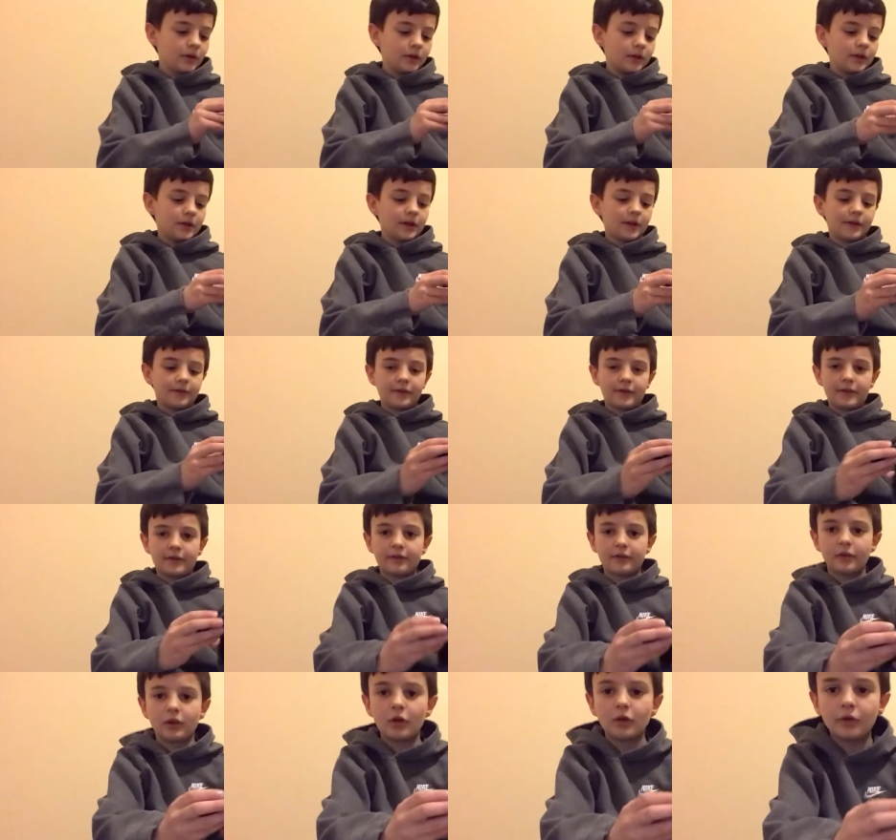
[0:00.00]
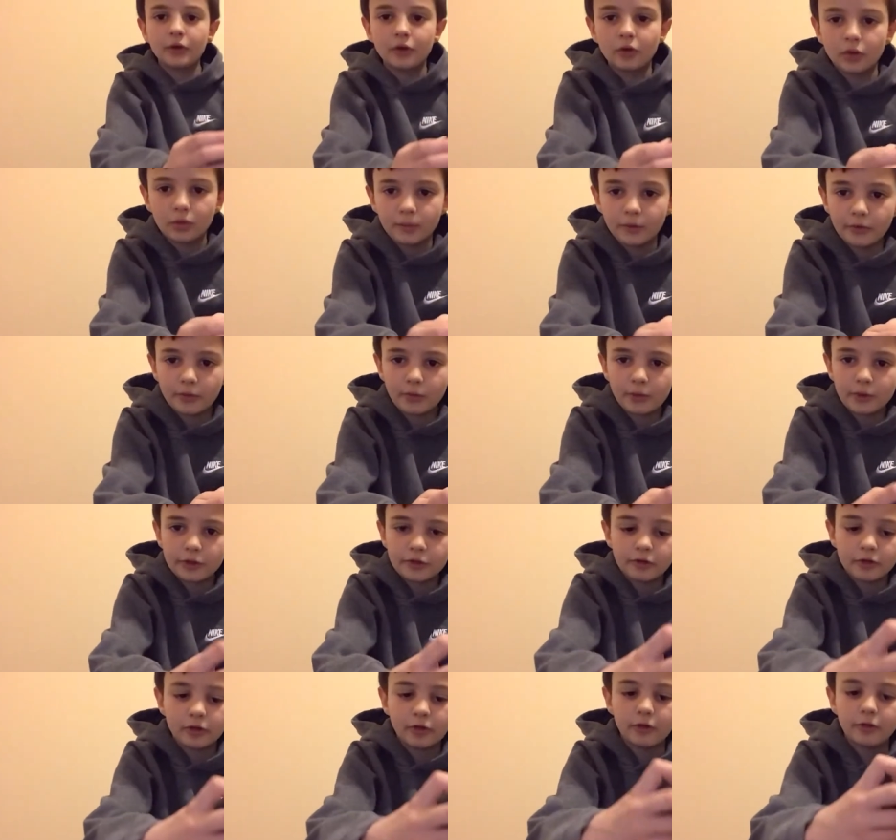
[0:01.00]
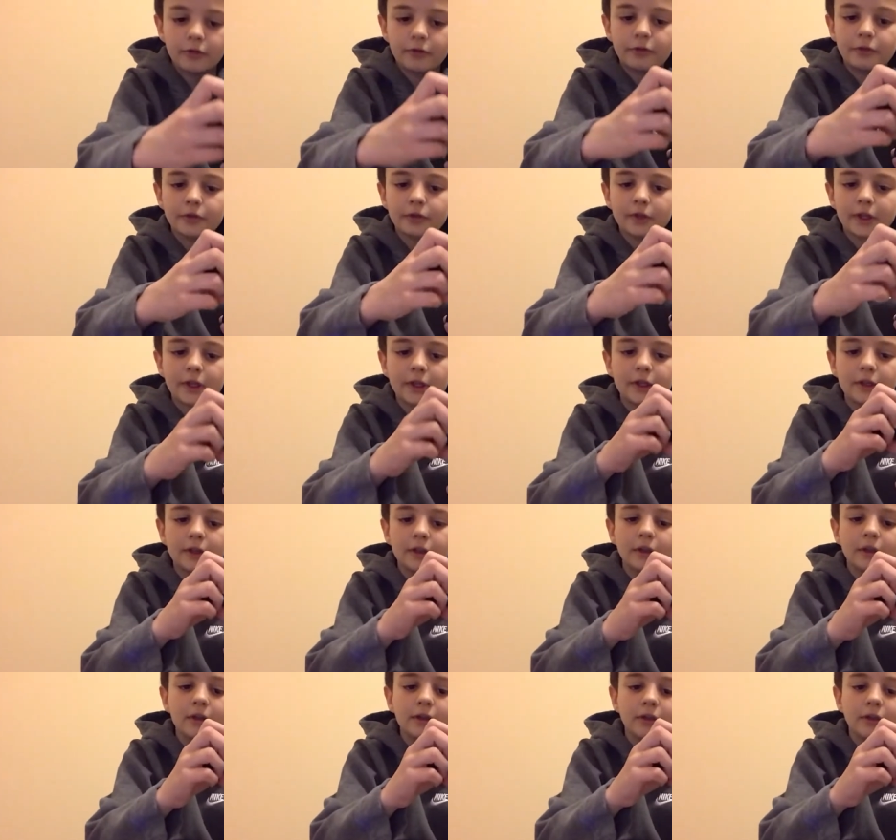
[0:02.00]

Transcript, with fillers: it has a slow and normal switch, so if you get it,